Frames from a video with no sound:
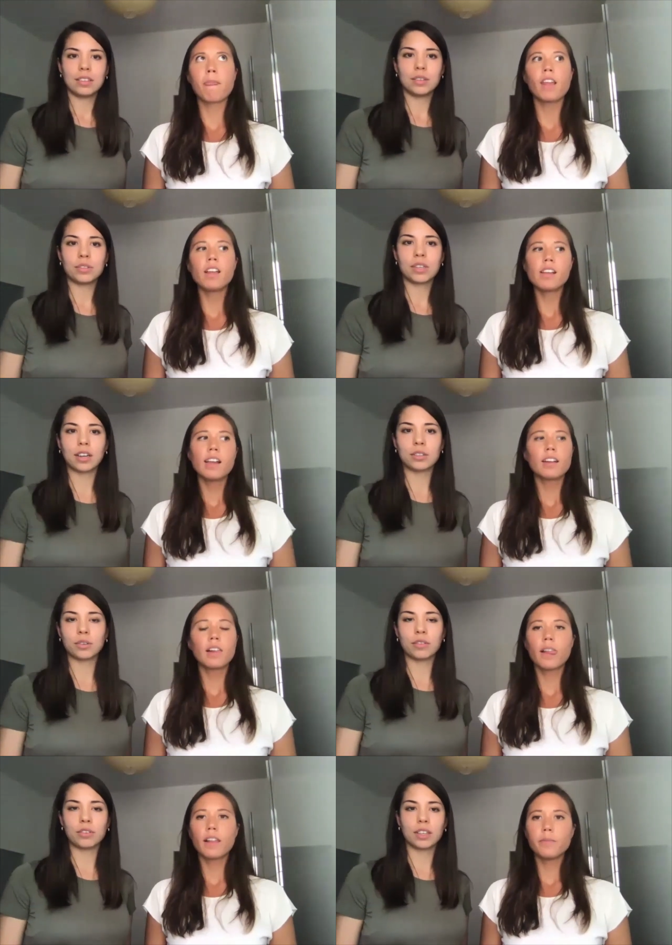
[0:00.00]

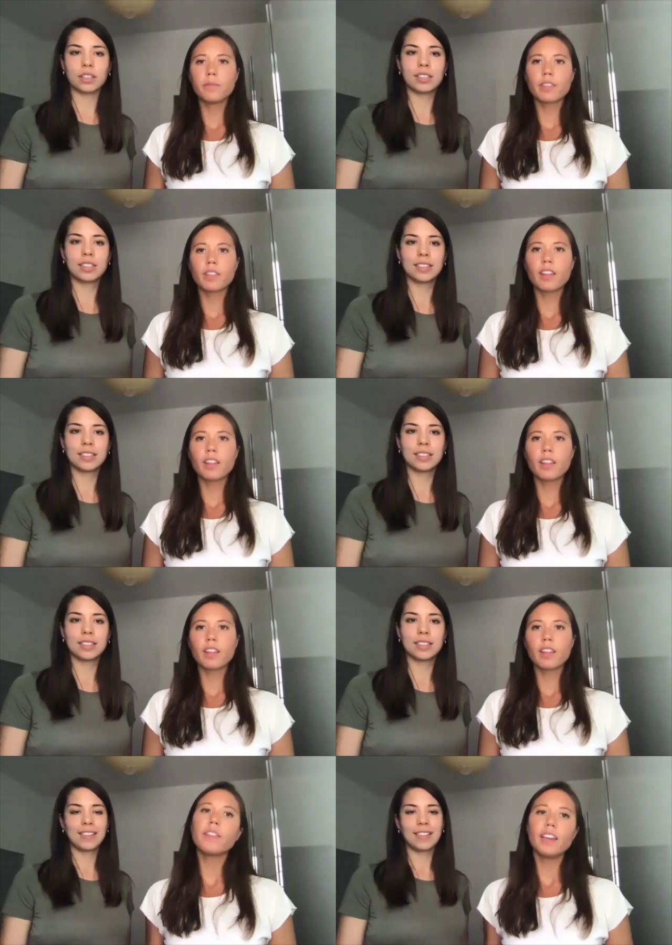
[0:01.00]
Speaker 1: territory for us.
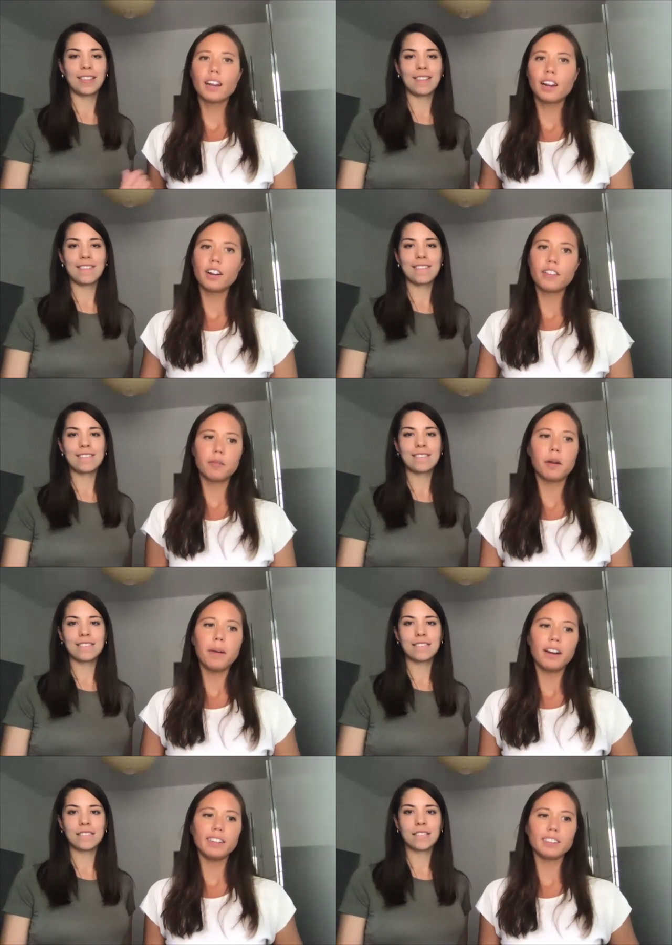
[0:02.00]
And one thing I heard from my
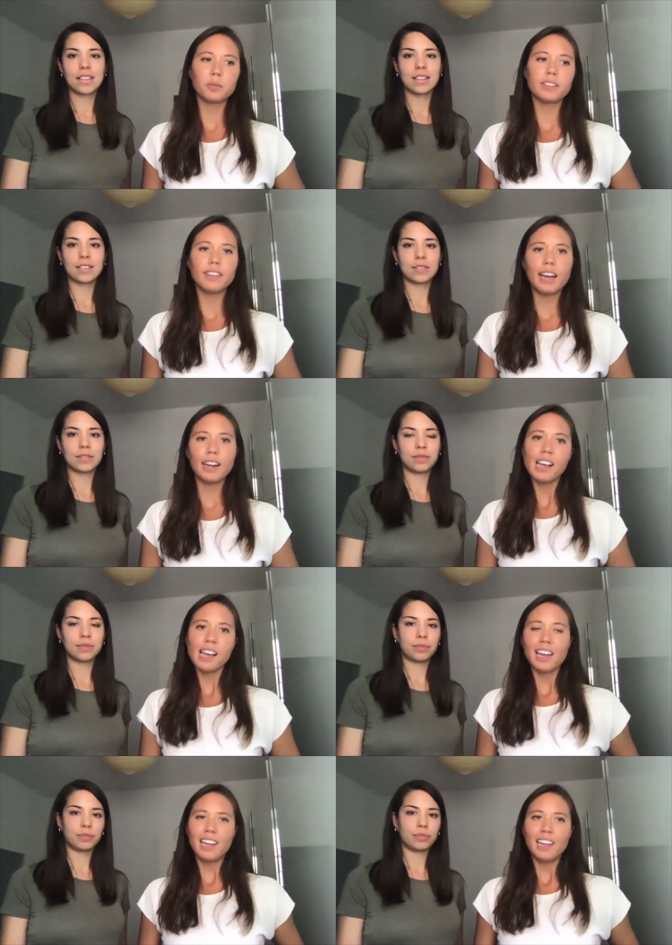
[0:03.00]
parents was that
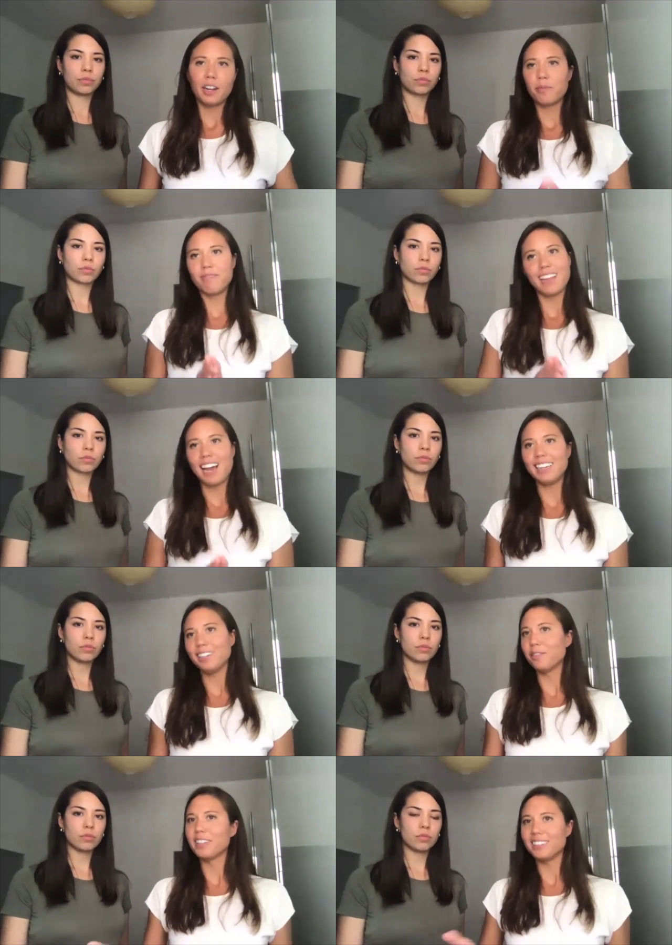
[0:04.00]
I
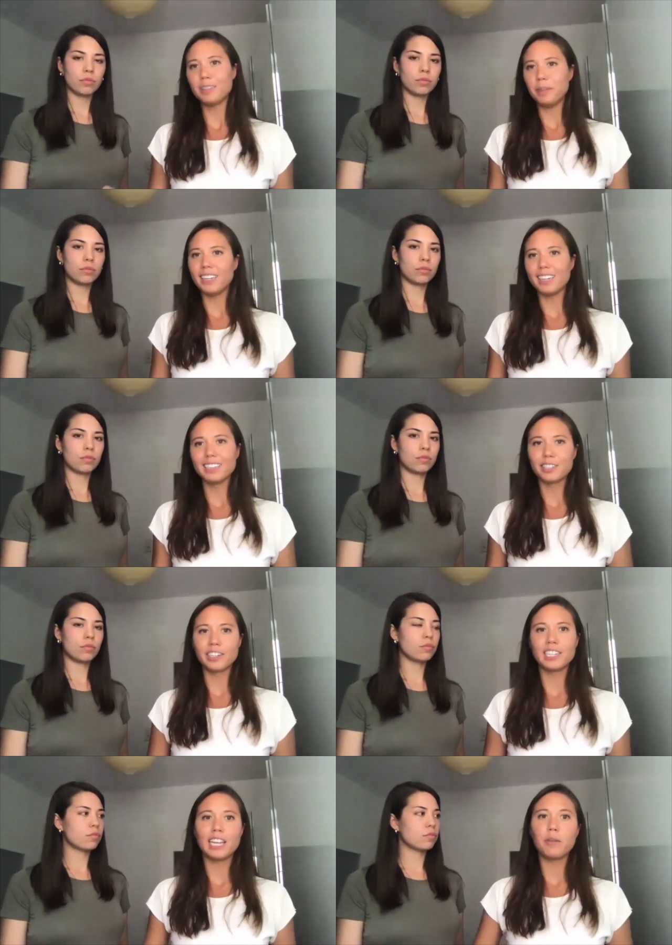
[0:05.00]
didn't really speak English
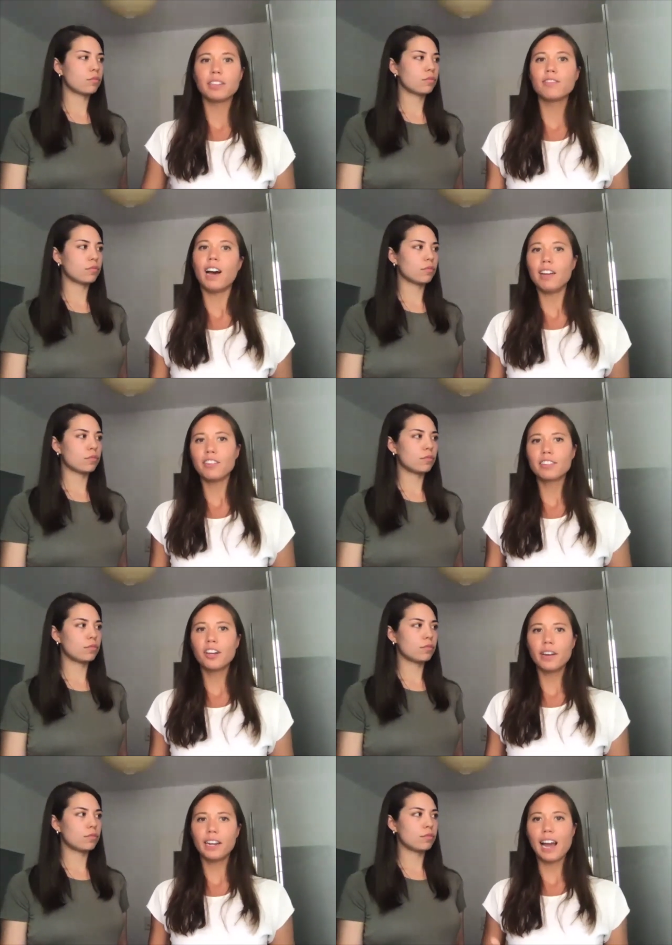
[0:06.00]
until I was 5 or
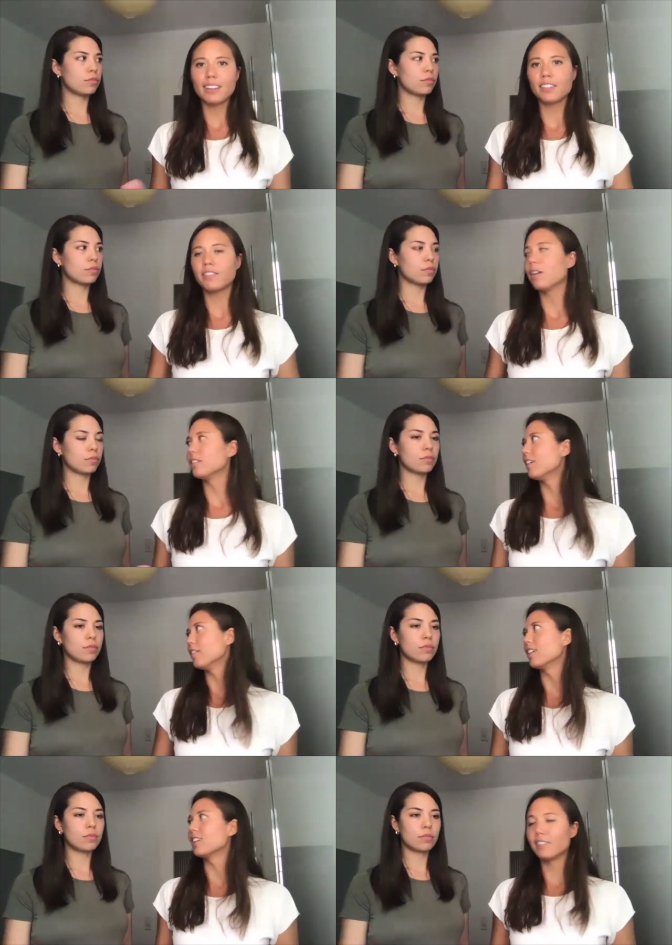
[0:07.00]
so, and I asked if that was
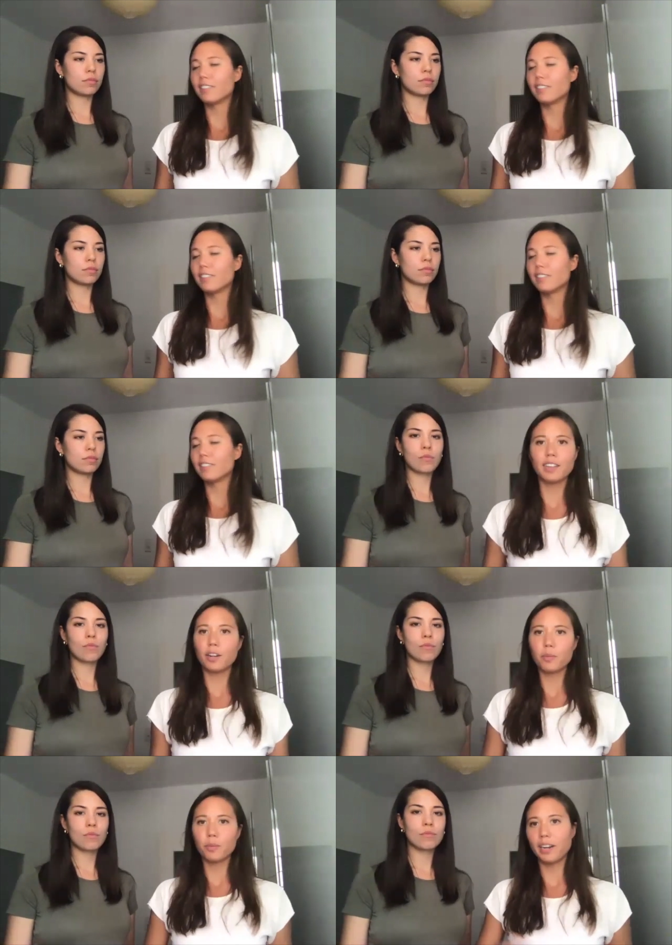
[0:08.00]
ever a concern,
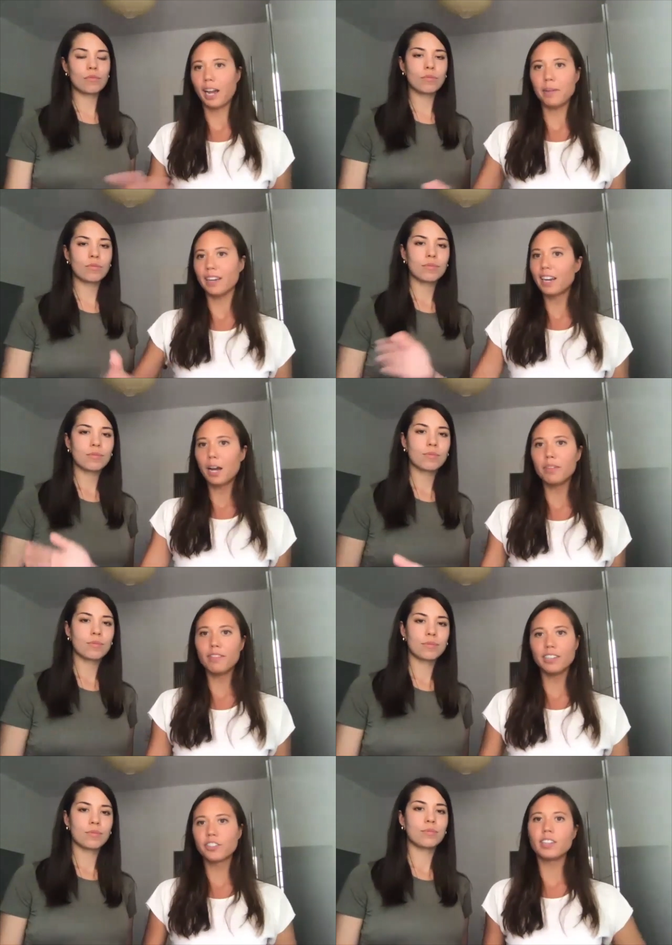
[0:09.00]
like would I pick it up
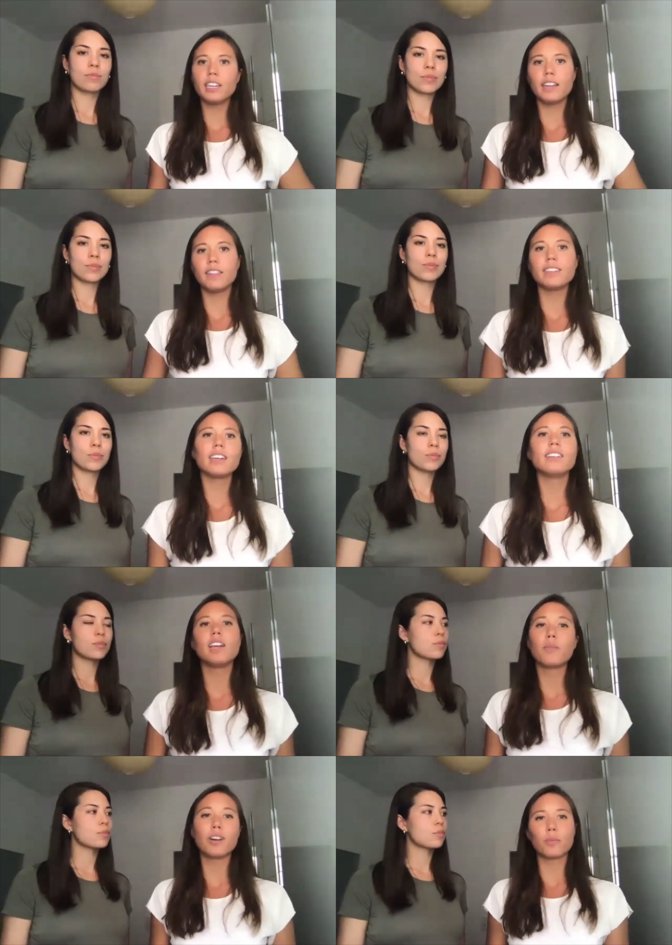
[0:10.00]
eventually, and they said
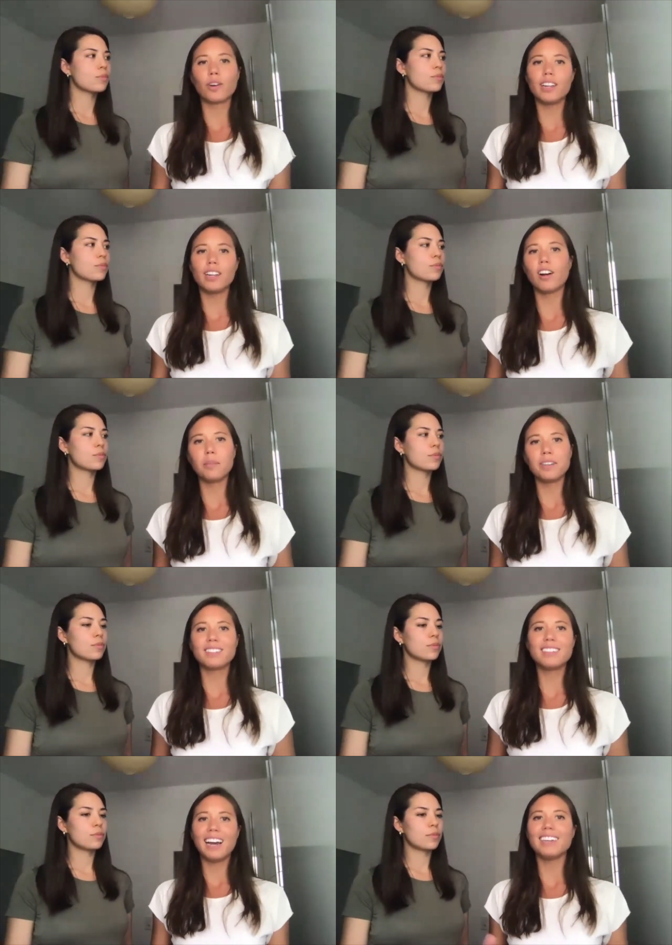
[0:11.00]
they weren't worried at all
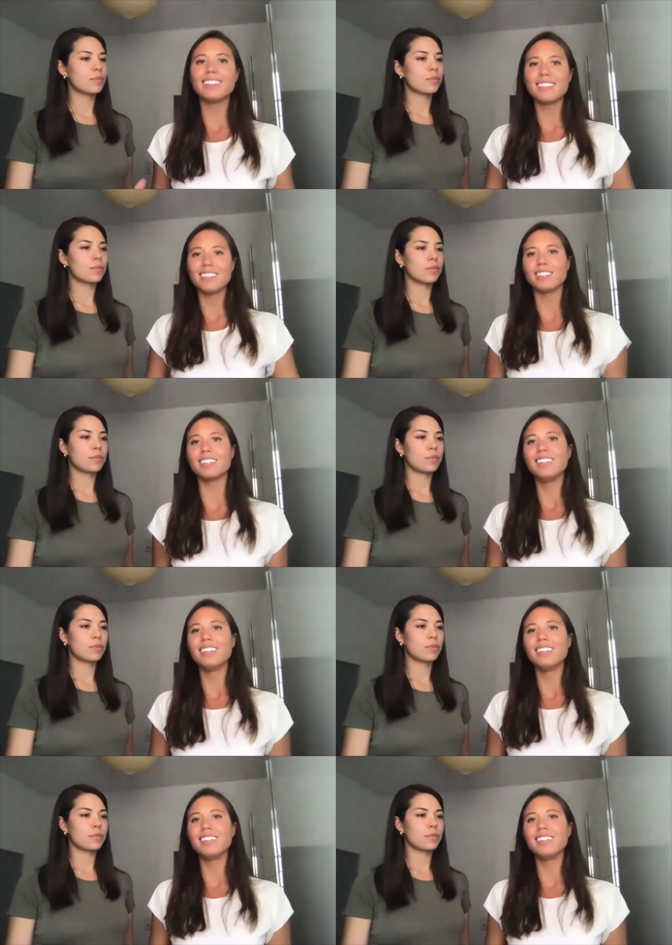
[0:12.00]
because Thai is such a